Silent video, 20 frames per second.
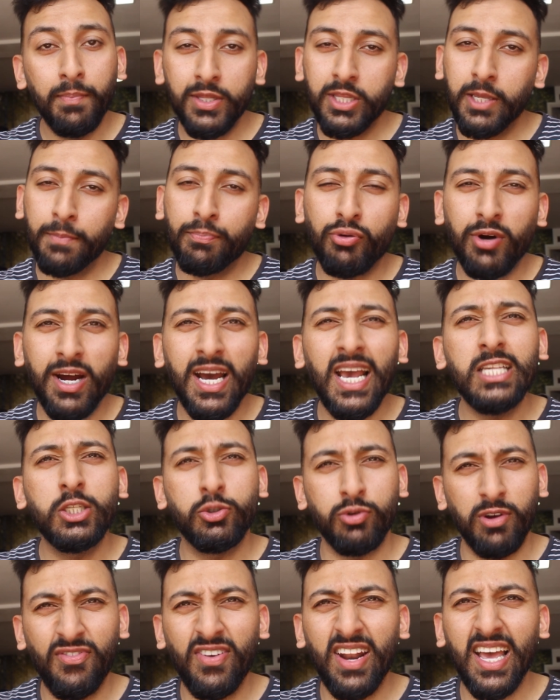But the
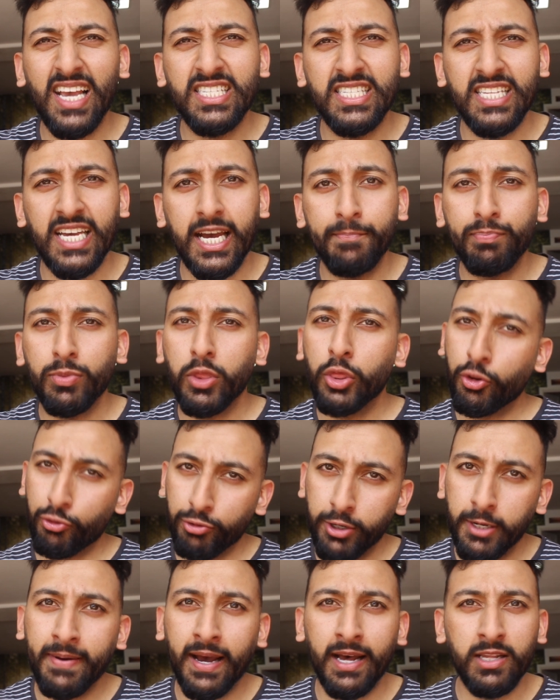price reflects that,
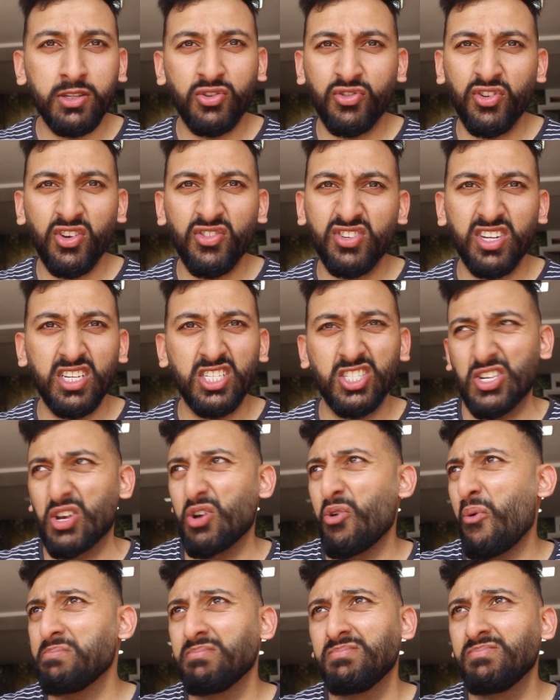£3.50,
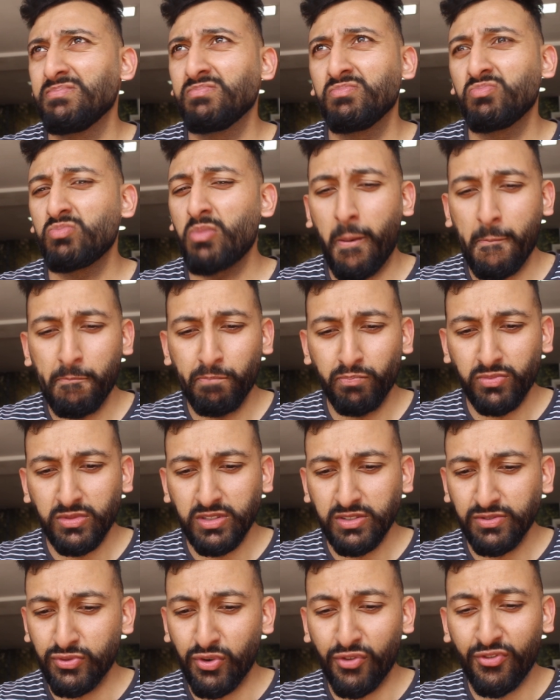so
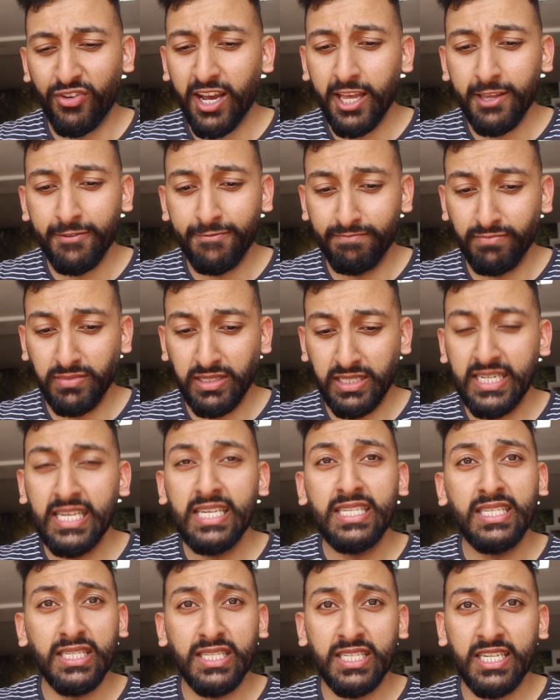for 5
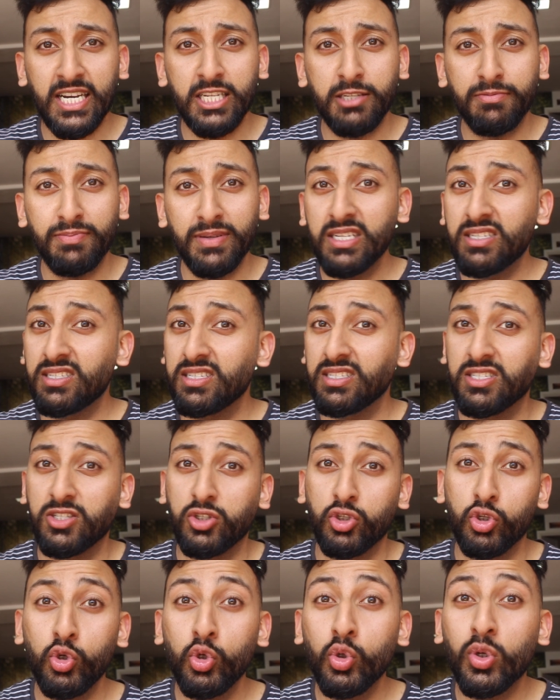decent sized pieces,
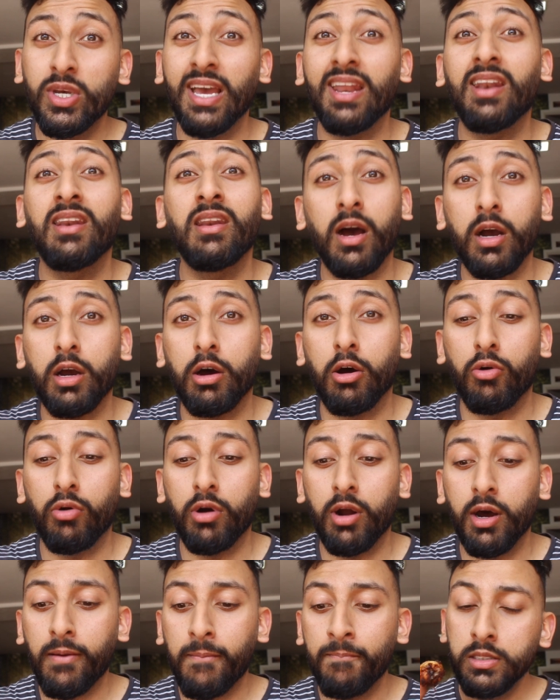you cannot go
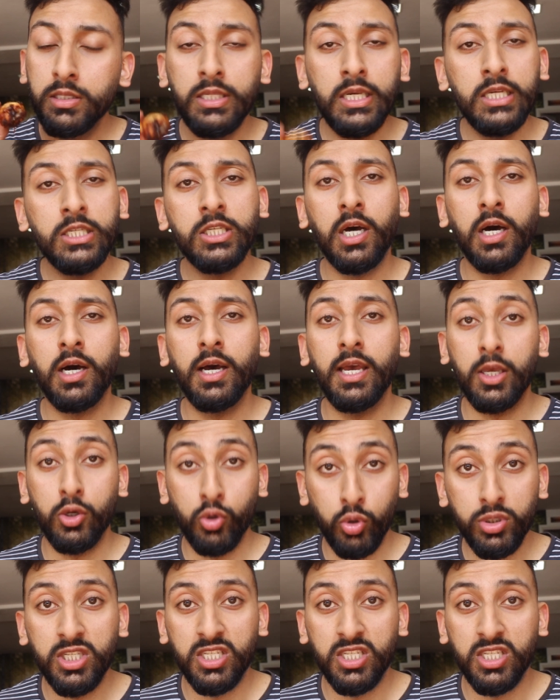wrong. These are a good